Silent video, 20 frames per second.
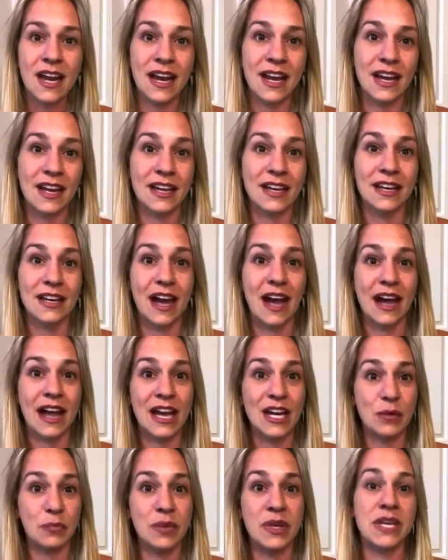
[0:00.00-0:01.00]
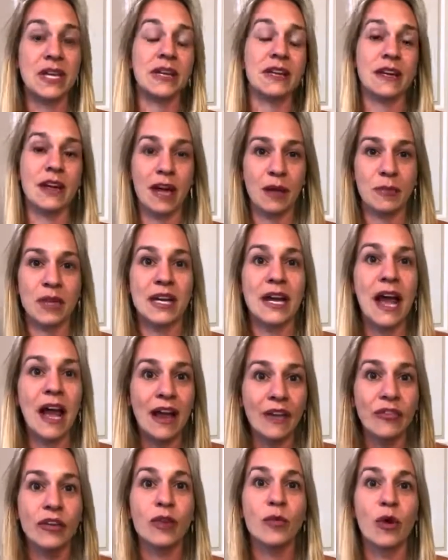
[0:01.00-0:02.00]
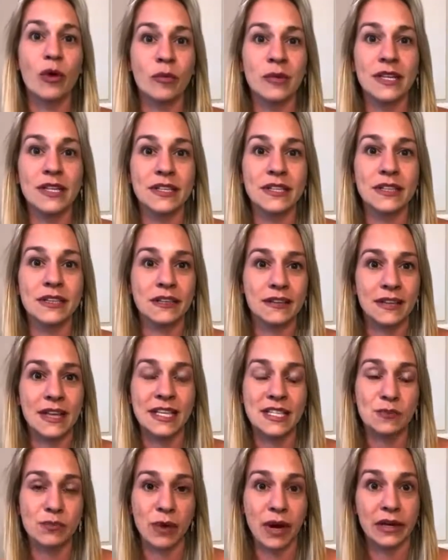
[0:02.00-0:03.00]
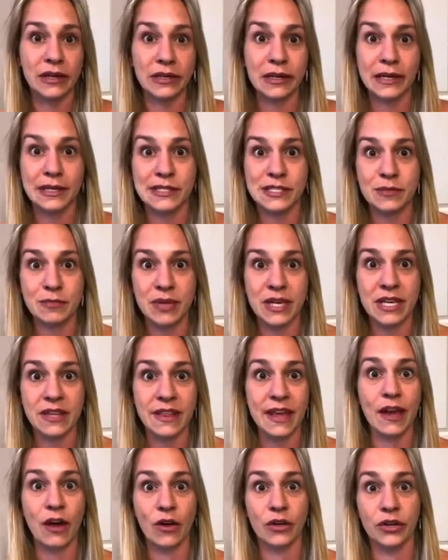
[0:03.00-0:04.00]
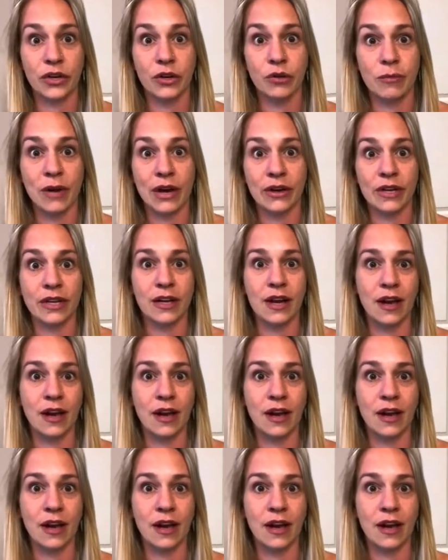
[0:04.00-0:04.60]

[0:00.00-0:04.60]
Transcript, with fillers: And I had to pee. I mean, every woman that's pregnant has to pee. They all know about it.